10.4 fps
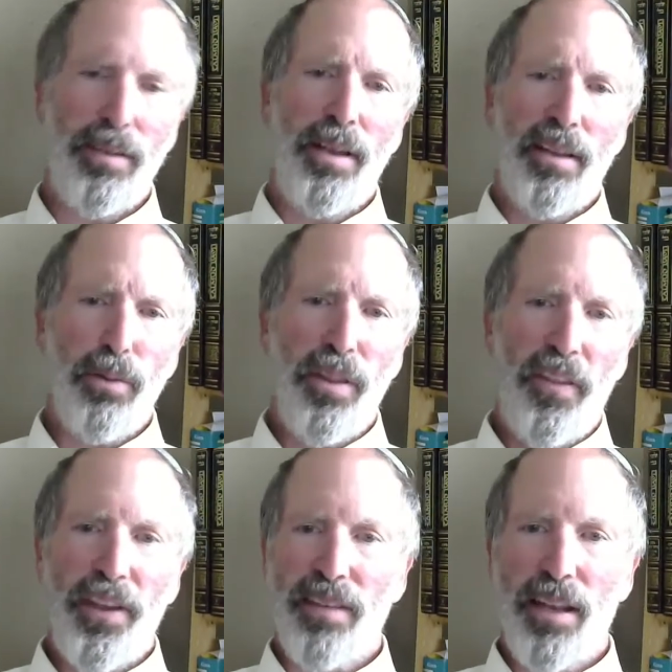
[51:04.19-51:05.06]
So, that's
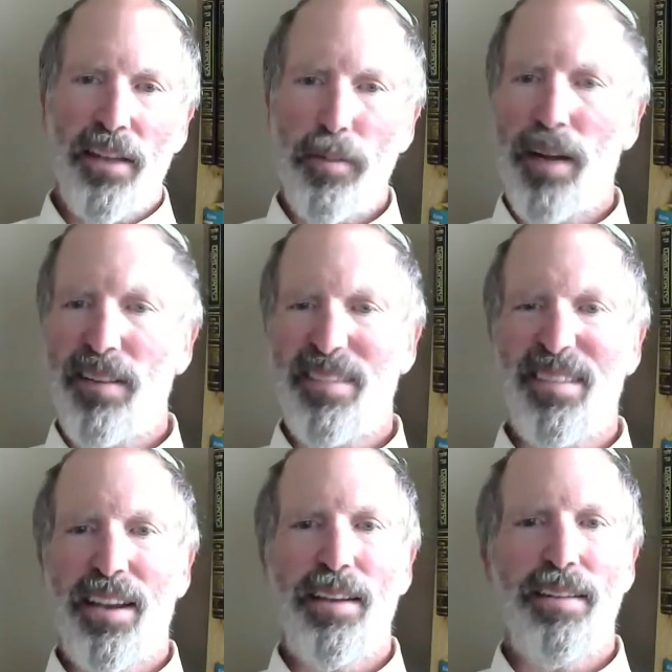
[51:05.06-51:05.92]
one of the things I love
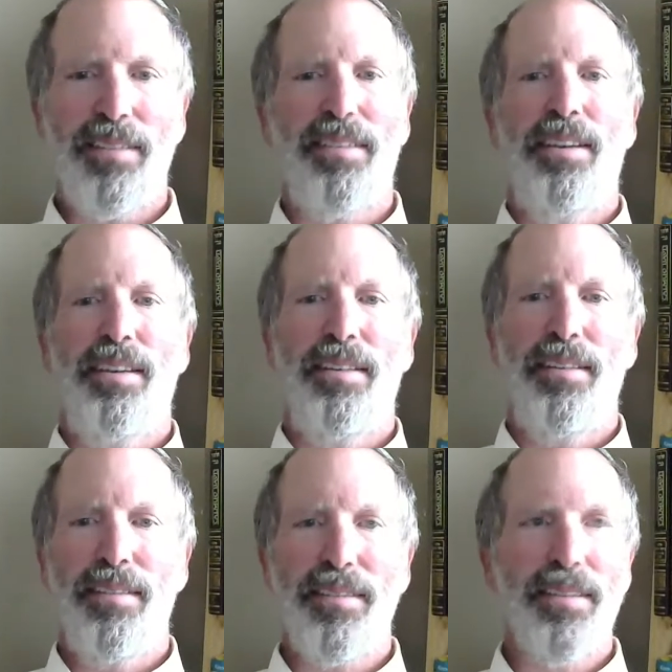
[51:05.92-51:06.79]
about science
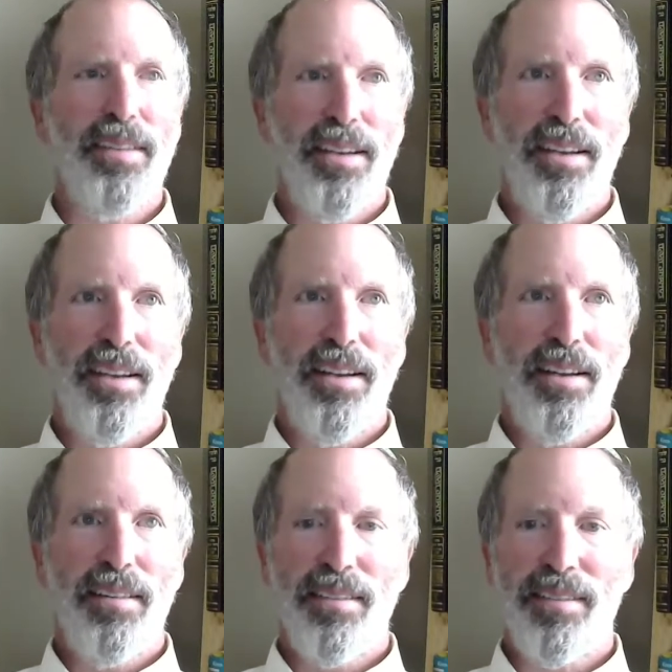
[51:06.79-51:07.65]
is
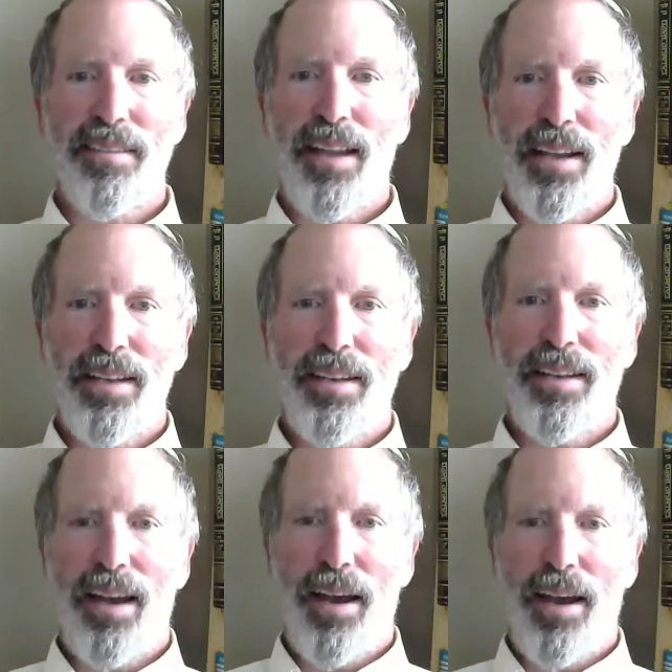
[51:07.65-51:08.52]
it's not